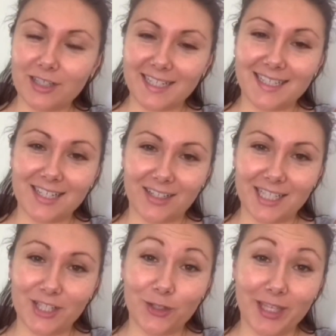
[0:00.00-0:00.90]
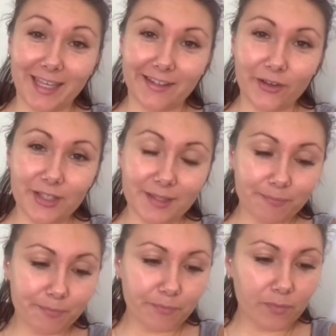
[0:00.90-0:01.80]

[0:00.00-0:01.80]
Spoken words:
I got down to 92 kilos,